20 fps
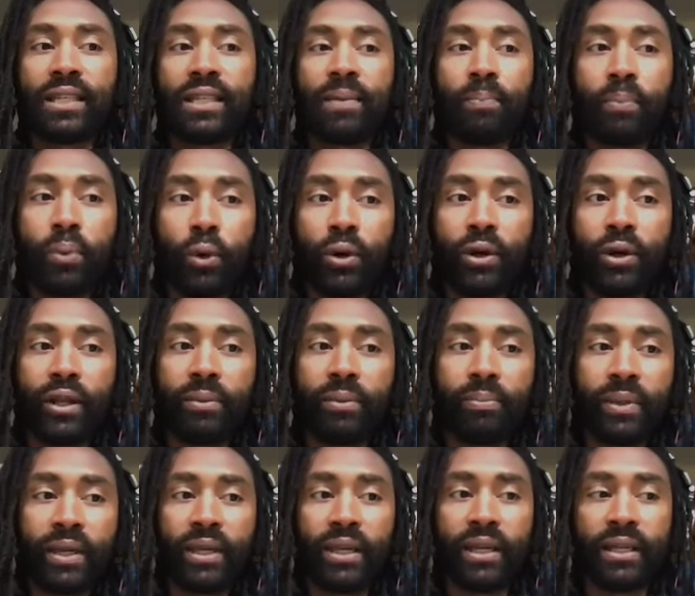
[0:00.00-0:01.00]
important,
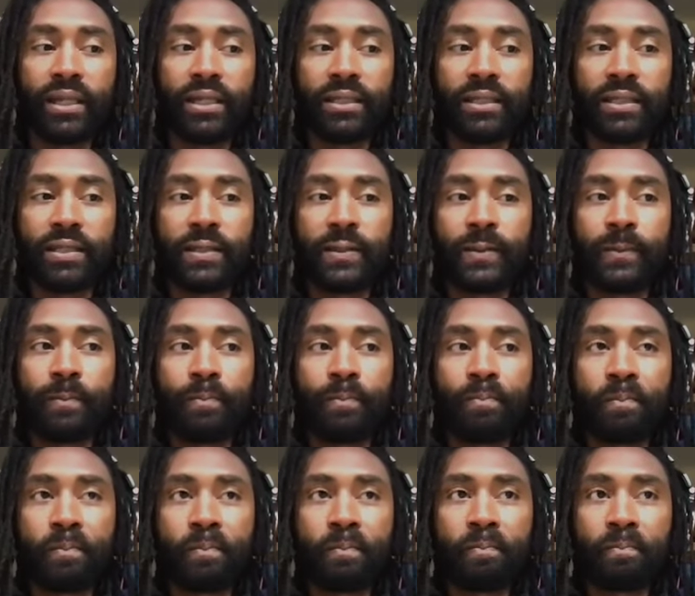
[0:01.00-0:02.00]
because
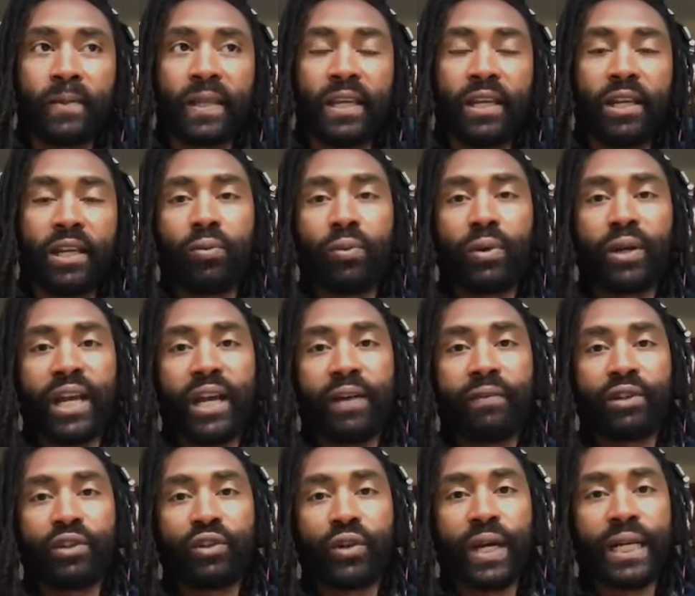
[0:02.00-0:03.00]
you don't want to
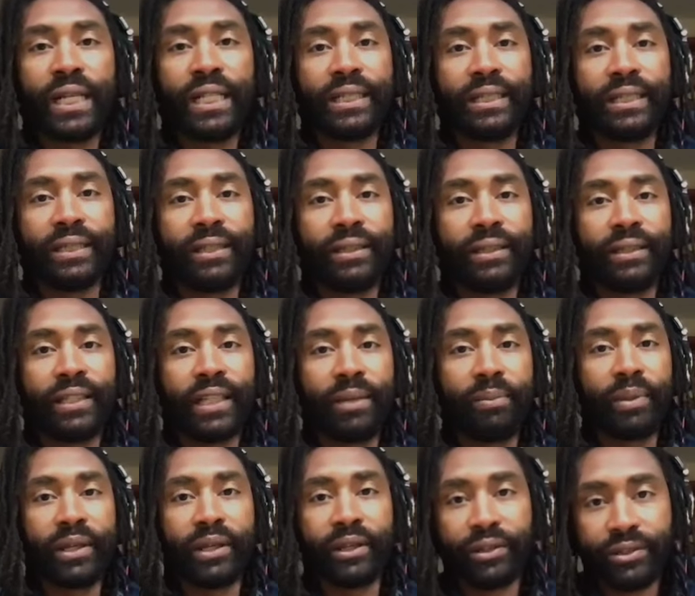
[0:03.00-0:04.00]
ever try to
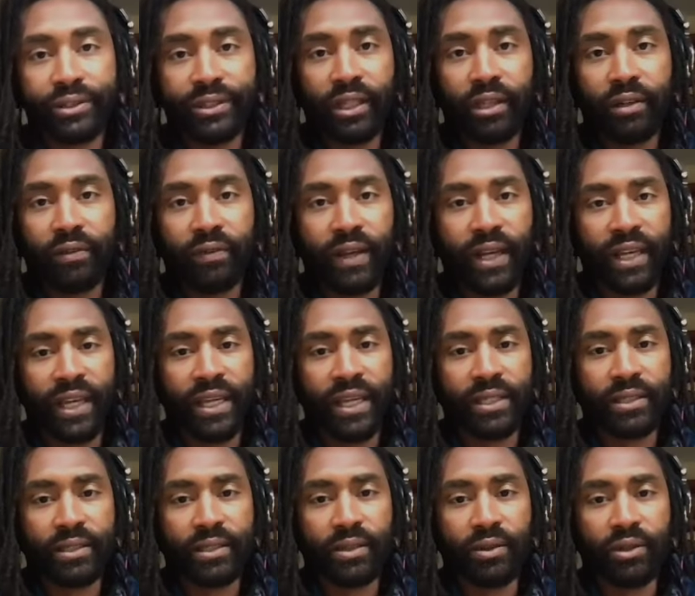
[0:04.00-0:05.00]
limit yourself, I guess,
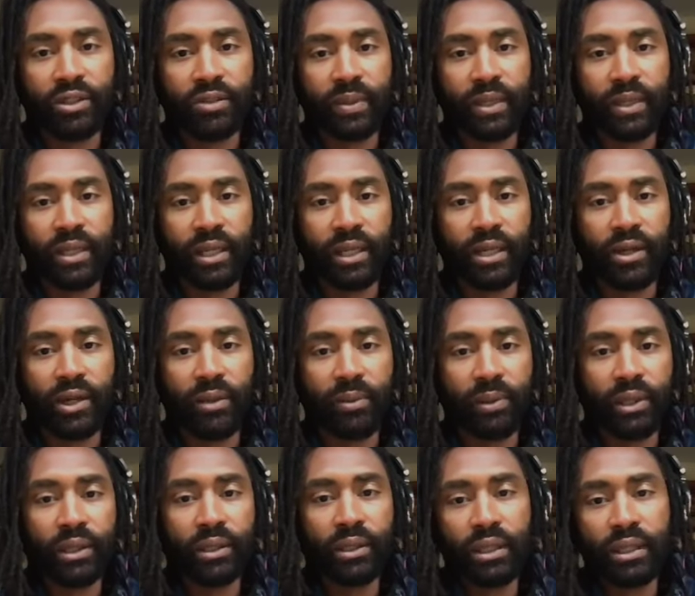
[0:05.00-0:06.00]
so to speak. You know what I
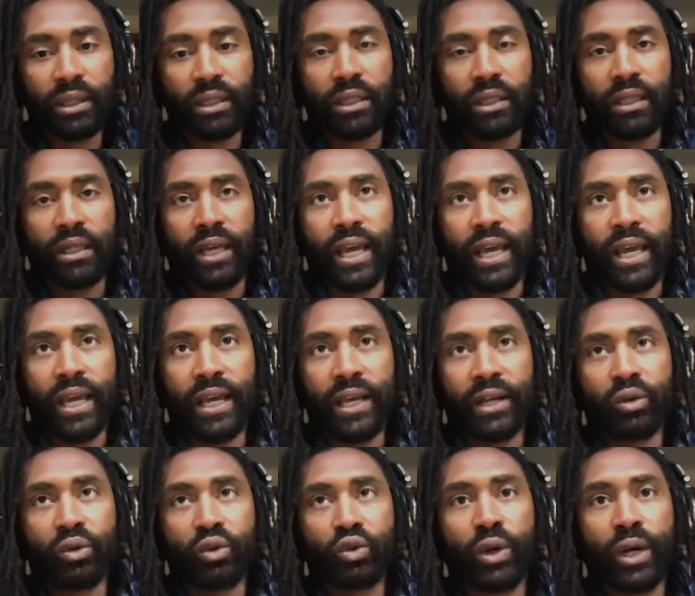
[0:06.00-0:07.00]
mean?
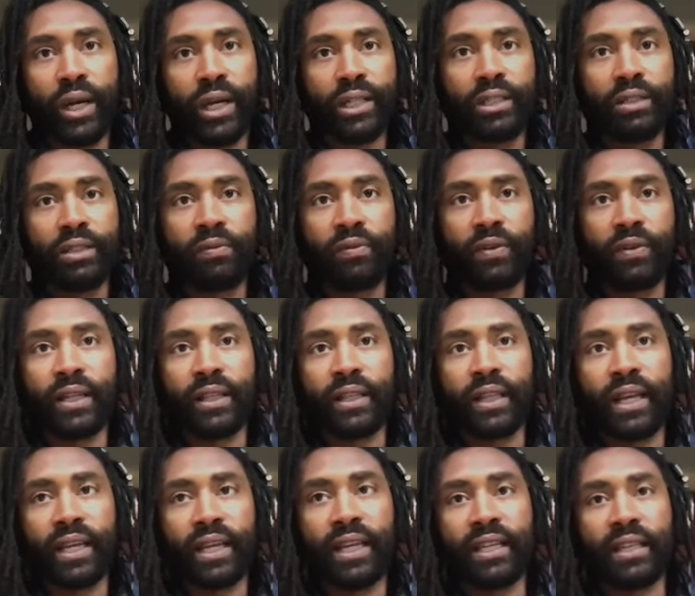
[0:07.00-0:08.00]
And trying to fit
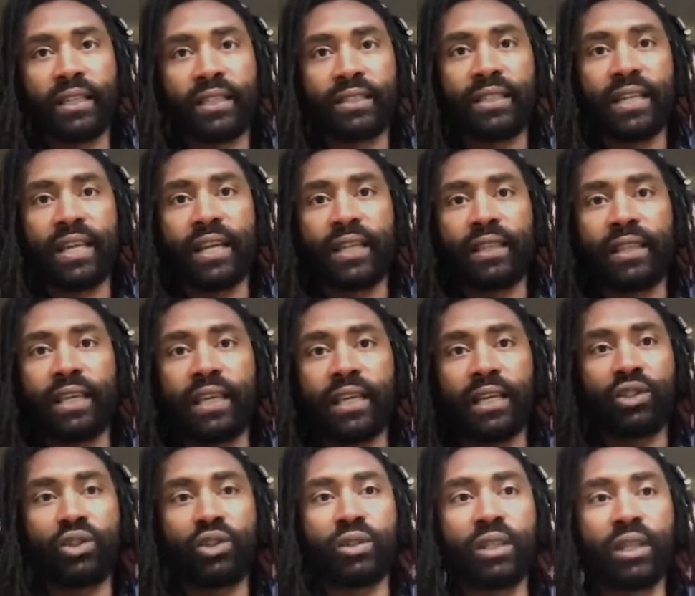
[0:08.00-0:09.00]
like an aesthetic thing
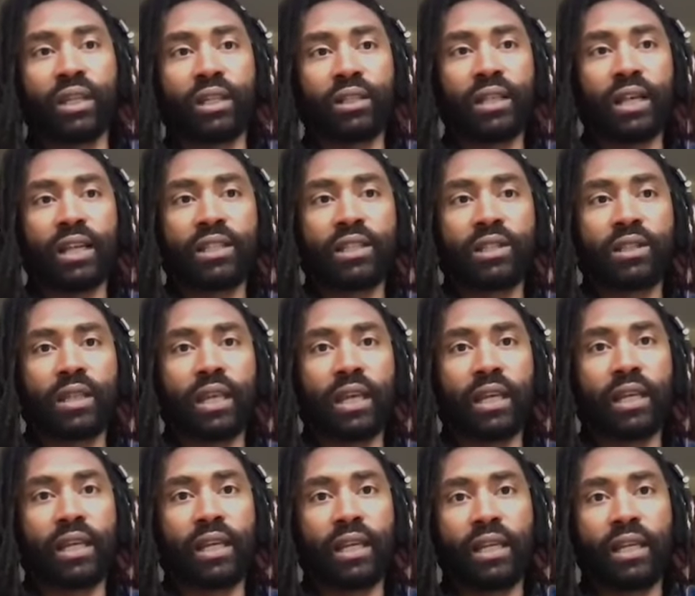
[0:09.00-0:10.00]
because you think that's
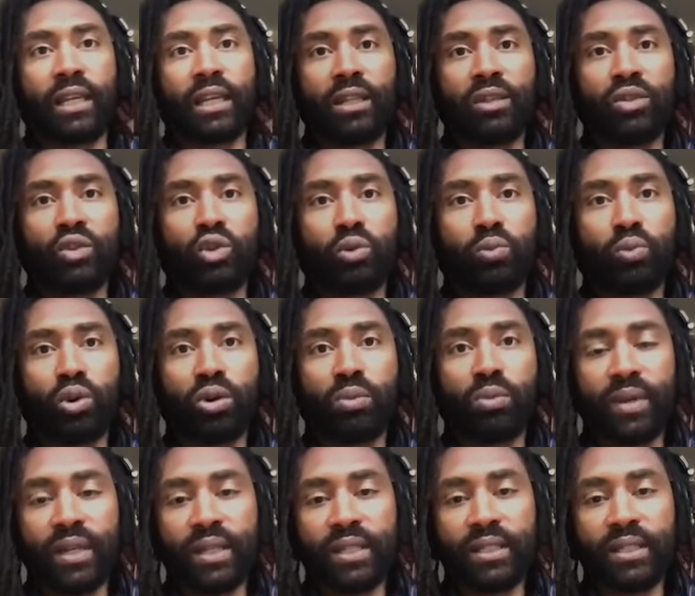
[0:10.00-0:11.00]
like going to get you more
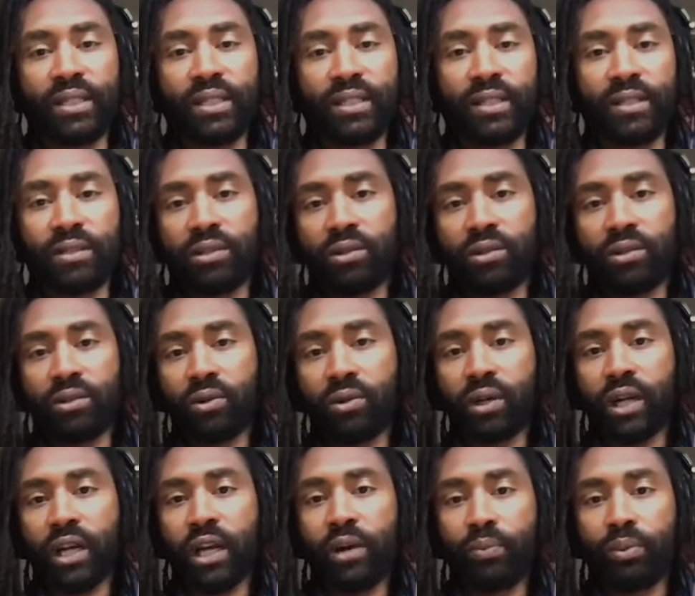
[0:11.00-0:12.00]
business or
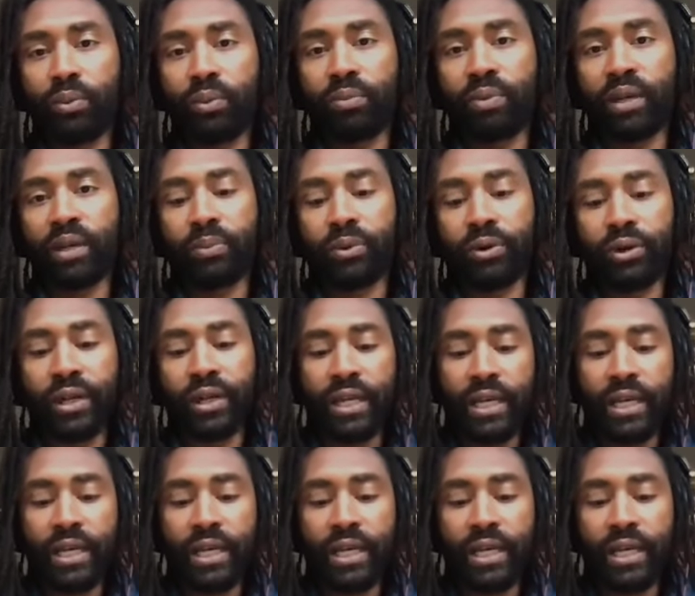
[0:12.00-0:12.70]
help with people.